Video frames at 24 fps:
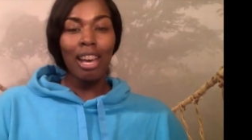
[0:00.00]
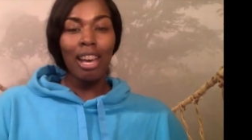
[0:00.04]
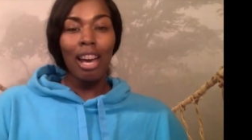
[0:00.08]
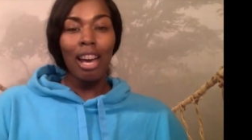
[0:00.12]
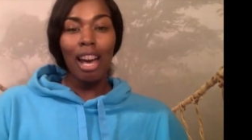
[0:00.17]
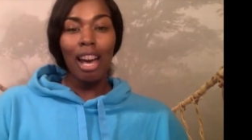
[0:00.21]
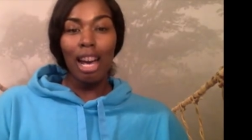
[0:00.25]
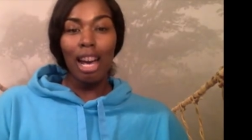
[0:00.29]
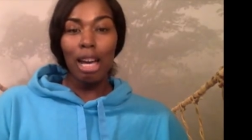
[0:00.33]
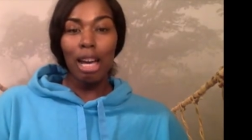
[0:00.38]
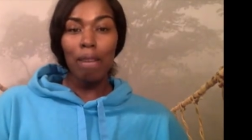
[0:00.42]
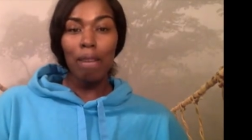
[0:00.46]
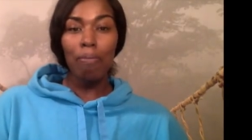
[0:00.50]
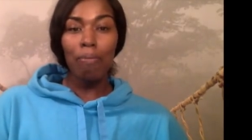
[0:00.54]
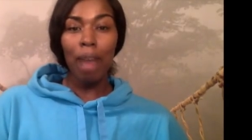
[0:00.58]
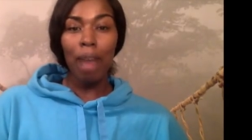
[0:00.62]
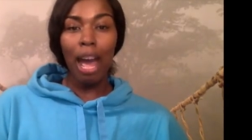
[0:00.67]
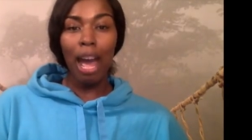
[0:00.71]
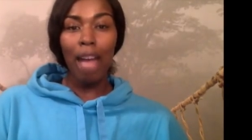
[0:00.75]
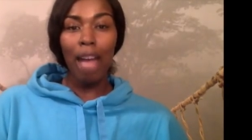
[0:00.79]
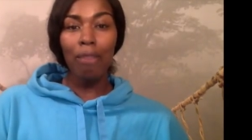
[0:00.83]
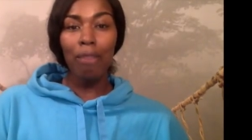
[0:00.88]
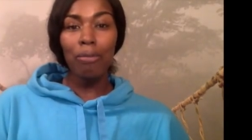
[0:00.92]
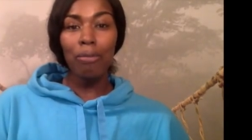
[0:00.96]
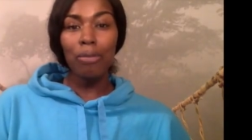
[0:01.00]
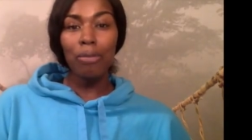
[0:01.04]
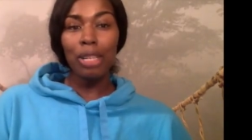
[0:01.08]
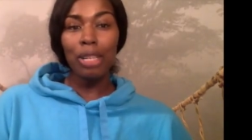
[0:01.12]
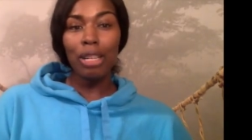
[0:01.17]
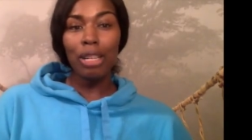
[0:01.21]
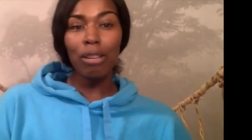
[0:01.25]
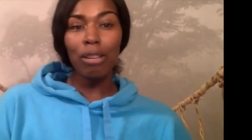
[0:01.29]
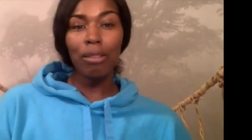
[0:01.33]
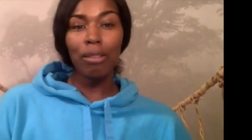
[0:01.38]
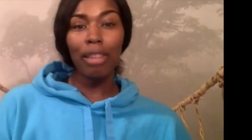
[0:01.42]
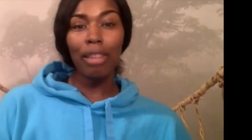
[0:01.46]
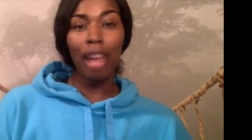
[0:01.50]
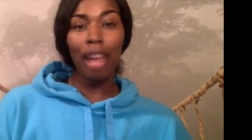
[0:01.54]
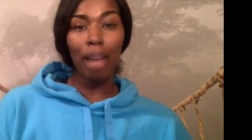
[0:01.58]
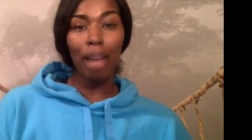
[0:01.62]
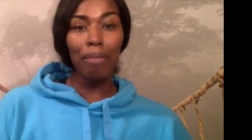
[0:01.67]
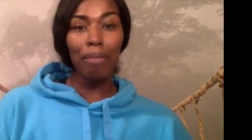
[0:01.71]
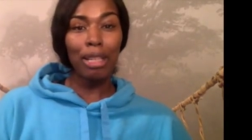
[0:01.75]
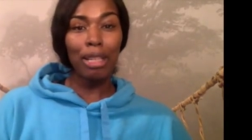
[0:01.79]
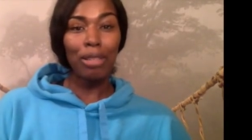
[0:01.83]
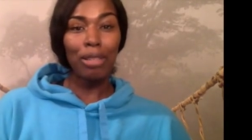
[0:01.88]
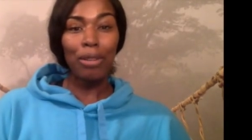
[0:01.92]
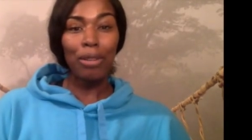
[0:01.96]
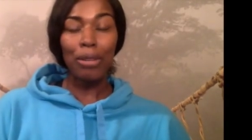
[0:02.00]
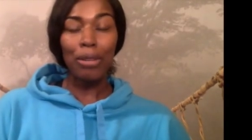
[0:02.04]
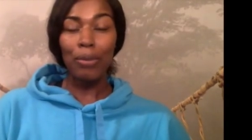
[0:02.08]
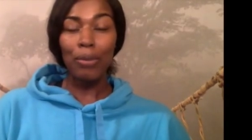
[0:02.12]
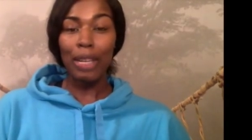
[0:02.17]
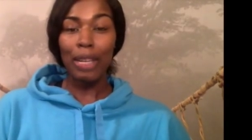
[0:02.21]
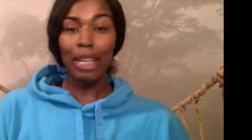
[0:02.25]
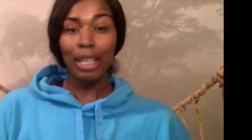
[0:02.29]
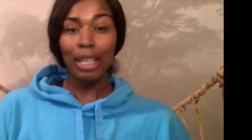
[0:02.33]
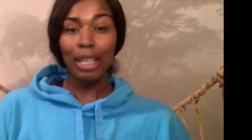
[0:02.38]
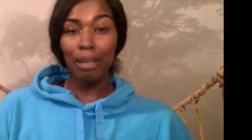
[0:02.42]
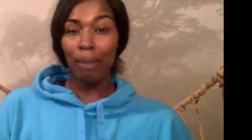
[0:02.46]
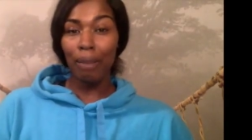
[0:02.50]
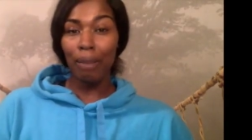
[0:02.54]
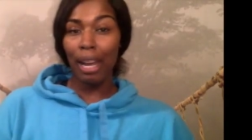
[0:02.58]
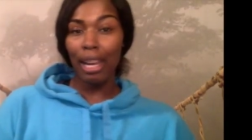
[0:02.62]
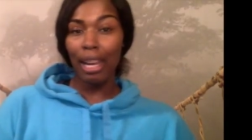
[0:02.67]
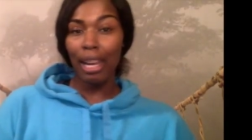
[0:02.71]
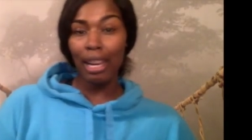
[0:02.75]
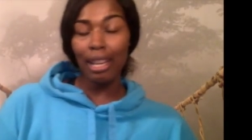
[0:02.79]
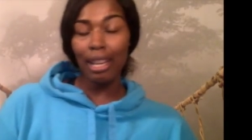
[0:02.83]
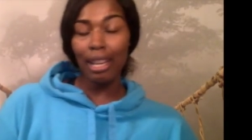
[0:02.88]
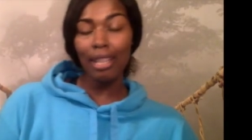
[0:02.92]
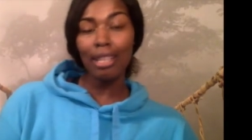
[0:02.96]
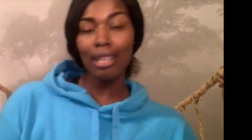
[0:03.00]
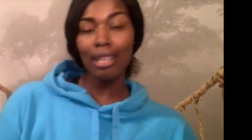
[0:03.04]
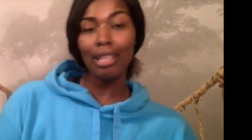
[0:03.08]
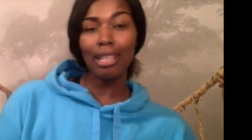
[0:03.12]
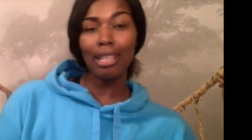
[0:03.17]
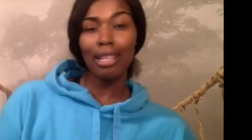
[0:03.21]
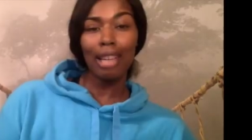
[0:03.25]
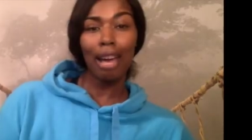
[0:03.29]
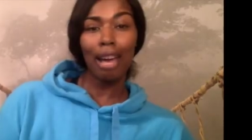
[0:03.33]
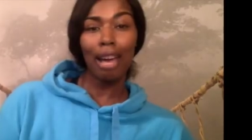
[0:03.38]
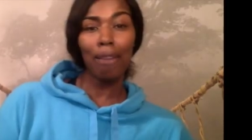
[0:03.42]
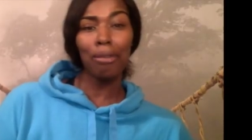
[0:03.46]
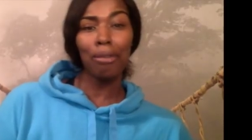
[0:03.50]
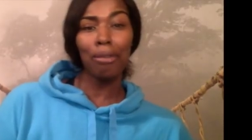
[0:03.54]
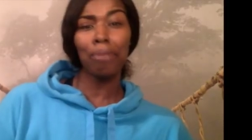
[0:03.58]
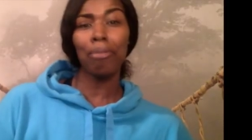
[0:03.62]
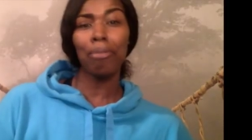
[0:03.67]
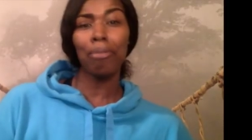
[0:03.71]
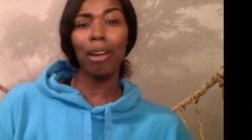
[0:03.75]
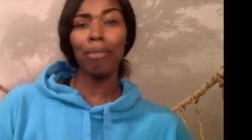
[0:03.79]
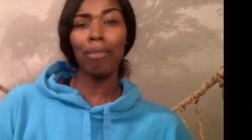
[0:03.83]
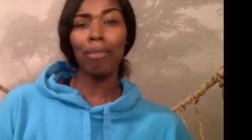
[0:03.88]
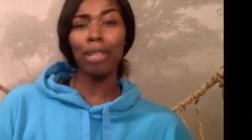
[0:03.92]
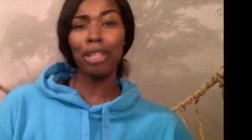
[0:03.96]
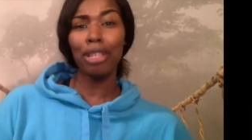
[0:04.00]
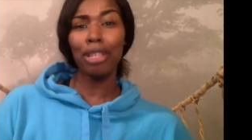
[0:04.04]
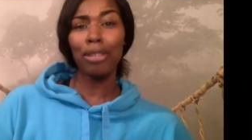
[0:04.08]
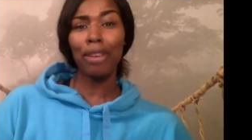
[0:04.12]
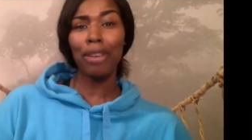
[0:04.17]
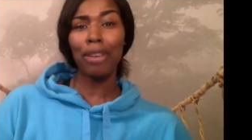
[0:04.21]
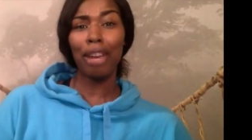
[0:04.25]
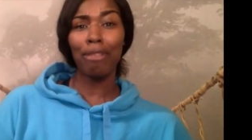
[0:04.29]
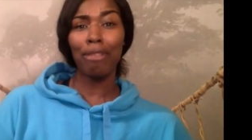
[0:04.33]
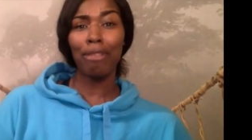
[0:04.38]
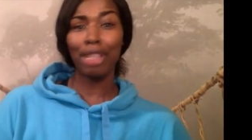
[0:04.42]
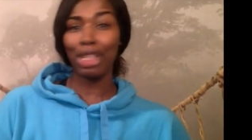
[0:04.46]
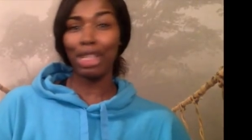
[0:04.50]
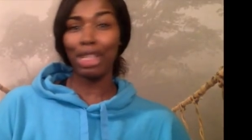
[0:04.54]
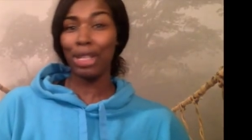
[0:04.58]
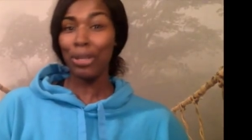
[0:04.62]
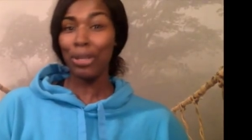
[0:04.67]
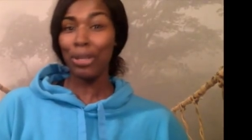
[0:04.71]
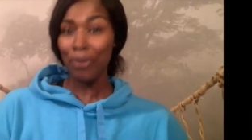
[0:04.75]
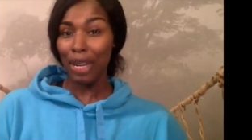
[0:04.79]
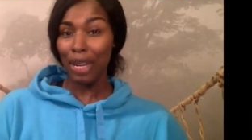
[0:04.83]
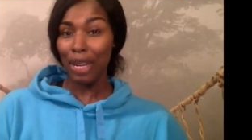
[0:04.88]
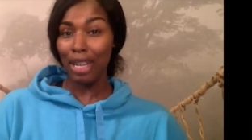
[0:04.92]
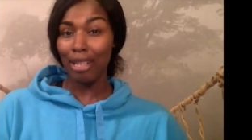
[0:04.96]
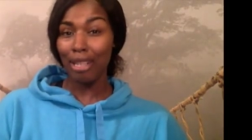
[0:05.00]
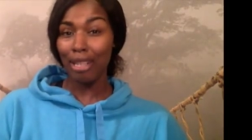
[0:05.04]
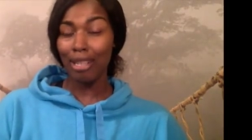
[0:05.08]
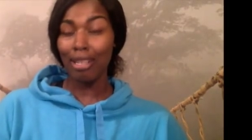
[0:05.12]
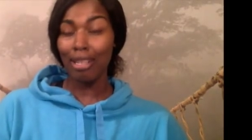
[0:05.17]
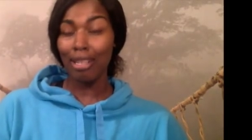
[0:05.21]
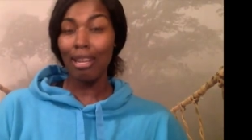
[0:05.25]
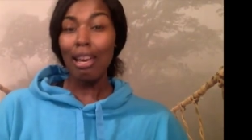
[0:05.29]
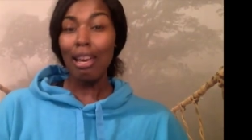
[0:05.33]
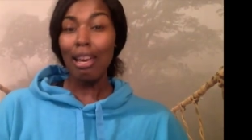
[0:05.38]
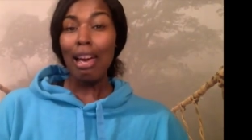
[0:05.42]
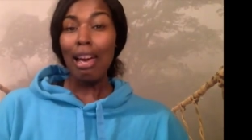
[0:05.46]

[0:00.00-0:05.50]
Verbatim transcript: Um, I will not be doing weekly weigh ins. I will probably do every two weeks.